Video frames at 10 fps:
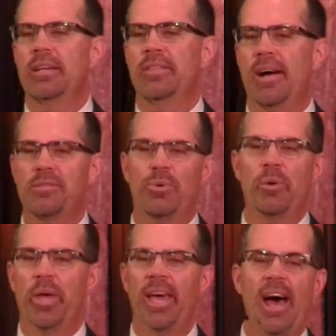and that's why
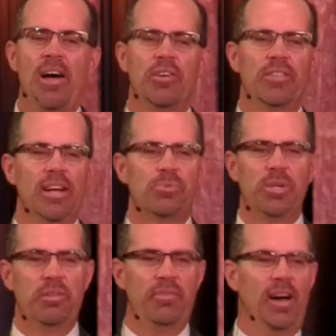we gather, and that's
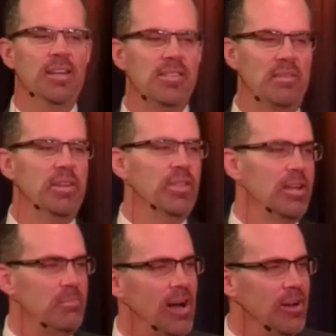what defines
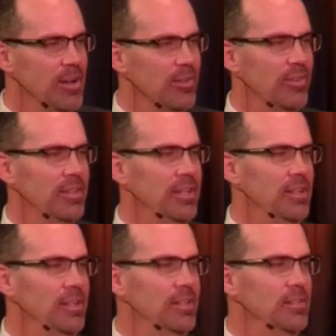everything about us
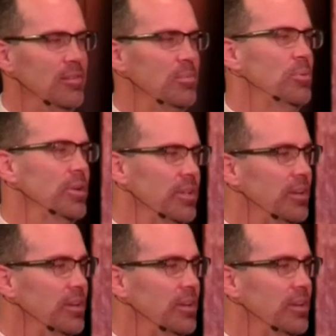this morning.